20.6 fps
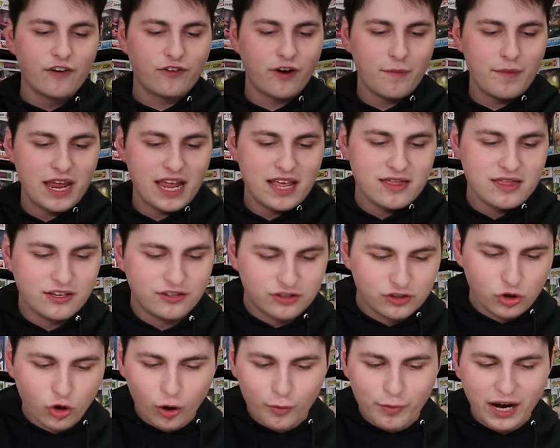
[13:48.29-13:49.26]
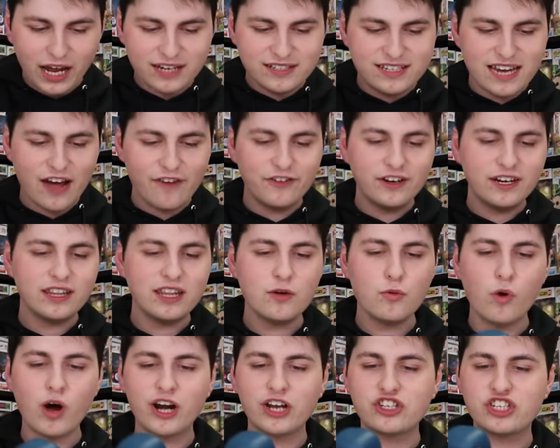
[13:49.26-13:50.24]
from in the store, but I definitely
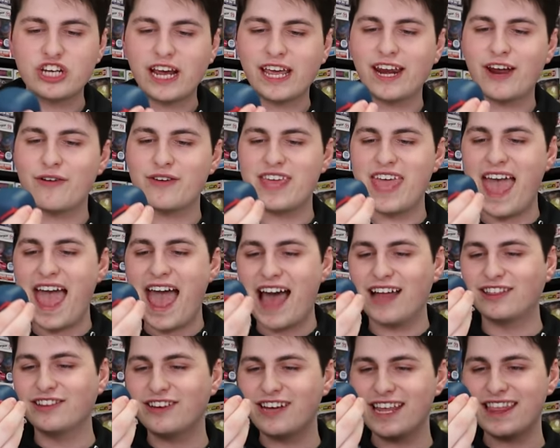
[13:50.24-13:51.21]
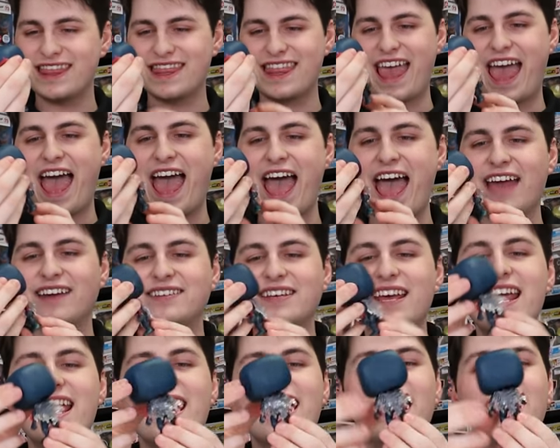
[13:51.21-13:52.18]
want to check it out. Yeah, look at that.
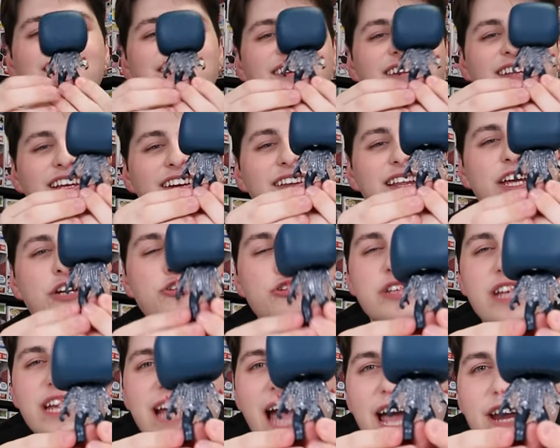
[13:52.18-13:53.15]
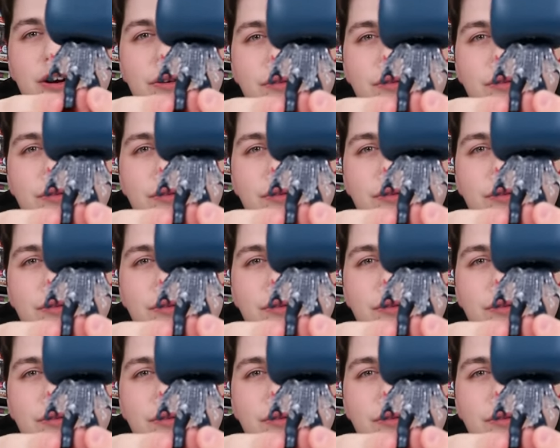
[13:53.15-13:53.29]
It's a little interesting. I